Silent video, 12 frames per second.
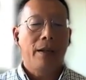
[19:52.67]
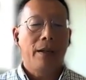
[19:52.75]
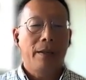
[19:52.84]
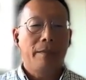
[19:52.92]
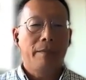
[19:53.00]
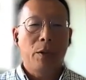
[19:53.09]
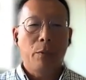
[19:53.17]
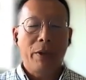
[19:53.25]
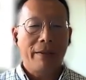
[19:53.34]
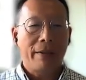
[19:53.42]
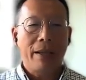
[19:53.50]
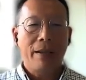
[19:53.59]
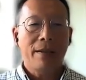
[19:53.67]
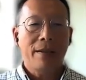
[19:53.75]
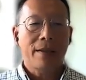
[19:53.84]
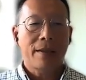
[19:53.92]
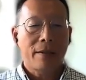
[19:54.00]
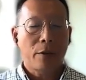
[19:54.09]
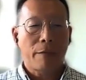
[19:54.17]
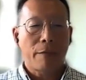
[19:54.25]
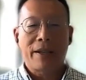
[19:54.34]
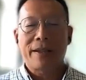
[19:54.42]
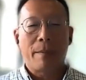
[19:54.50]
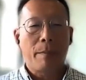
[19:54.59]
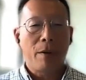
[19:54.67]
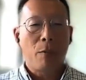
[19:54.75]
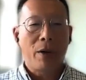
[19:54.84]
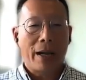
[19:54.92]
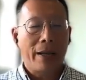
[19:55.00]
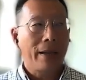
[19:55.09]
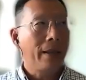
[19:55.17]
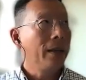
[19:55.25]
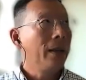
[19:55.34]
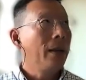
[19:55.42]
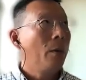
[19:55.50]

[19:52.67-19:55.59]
Um, doing things. So, for example, what I